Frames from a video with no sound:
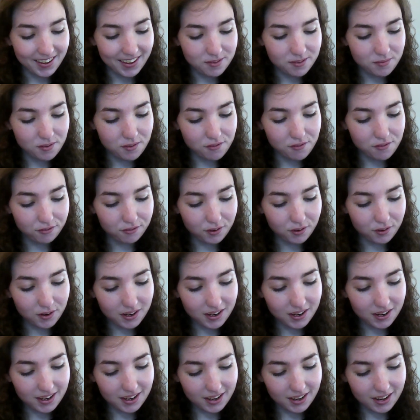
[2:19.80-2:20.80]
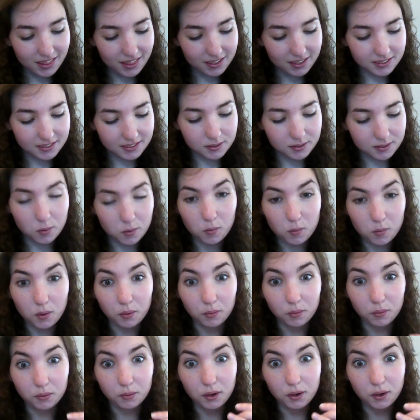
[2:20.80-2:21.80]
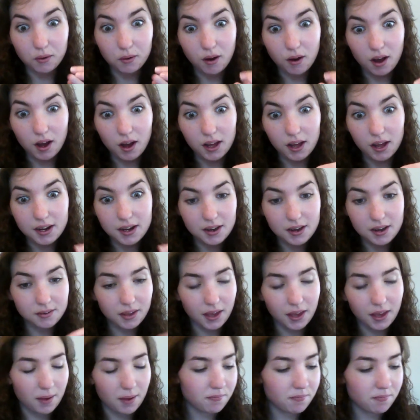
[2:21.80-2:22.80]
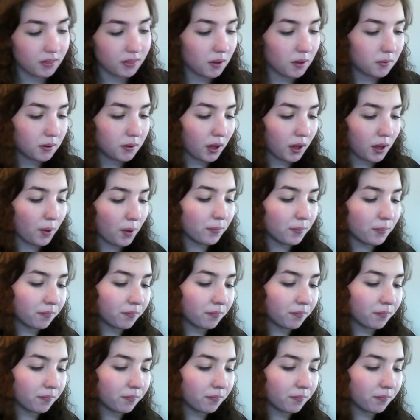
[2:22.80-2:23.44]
before this will go on, okay, there we go.